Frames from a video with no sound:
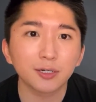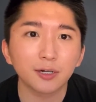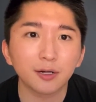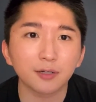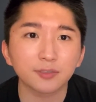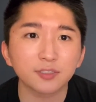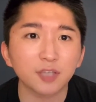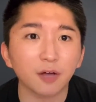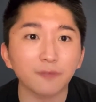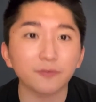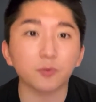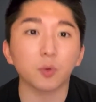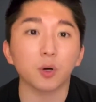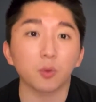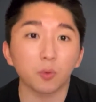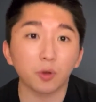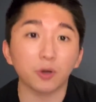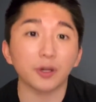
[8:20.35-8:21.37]
software
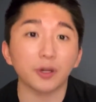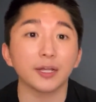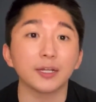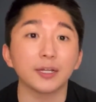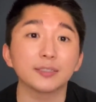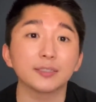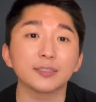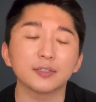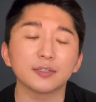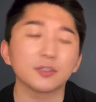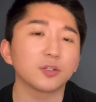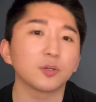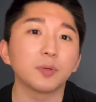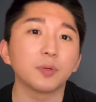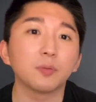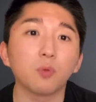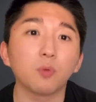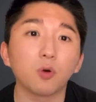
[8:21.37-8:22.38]
where it is a little
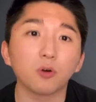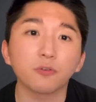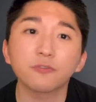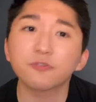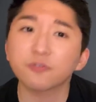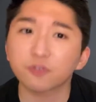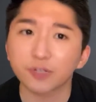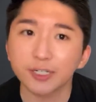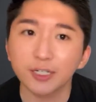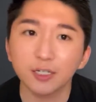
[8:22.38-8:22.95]
bit more free